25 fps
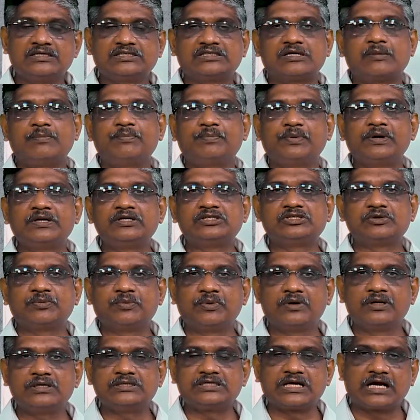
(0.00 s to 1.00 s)
some
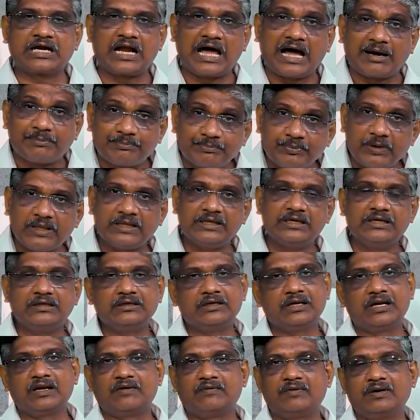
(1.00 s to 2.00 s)
principles and apply it
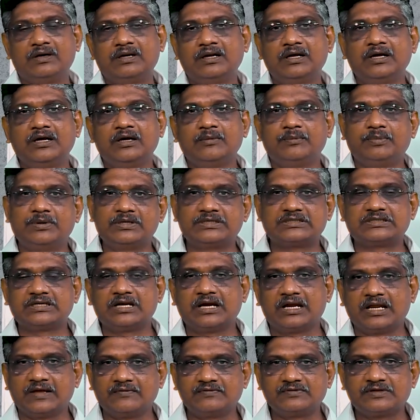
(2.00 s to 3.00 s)
in our
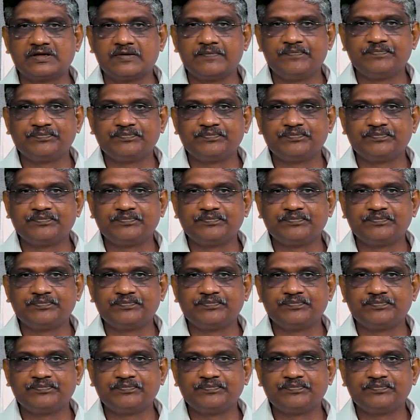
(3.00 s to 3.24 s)
personal lives.